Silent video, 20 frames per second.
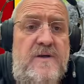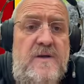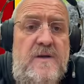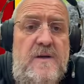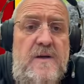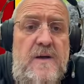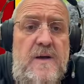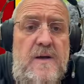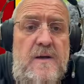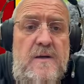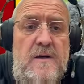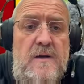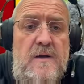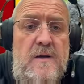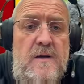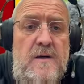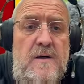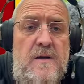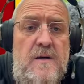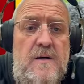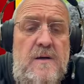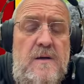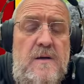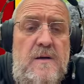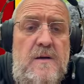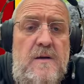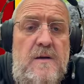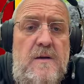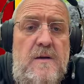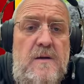
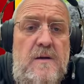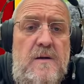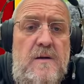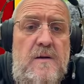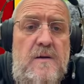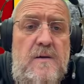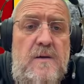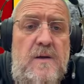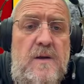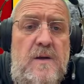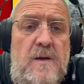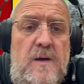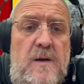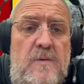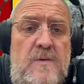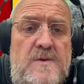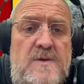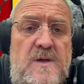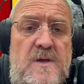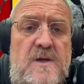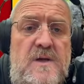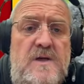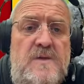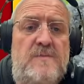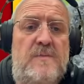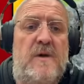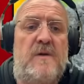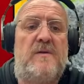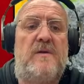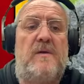Lena. Okay, it was a
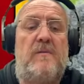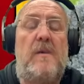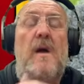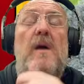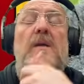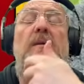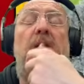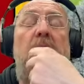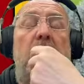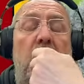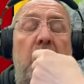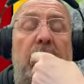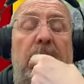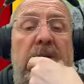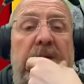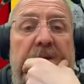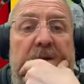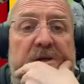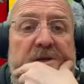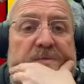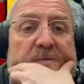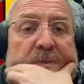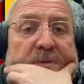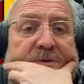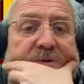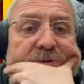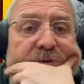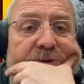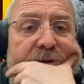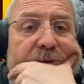Gizmo thing. I think it could be a Gizmo
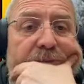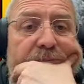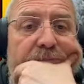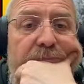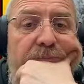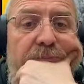stream.